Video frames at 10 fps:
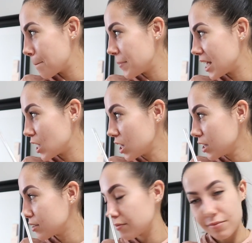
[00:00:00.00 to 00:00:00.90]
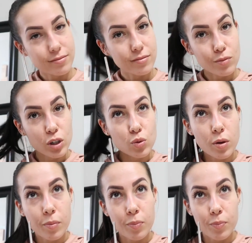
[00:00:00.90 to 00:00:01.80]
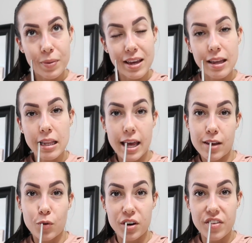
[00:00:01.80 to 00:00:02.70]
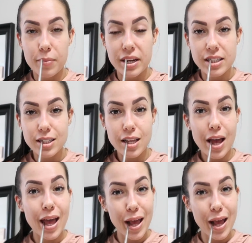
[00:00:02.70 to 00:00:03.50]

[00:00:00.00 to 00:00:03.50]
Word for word: meal, which will be in like 45 minutes.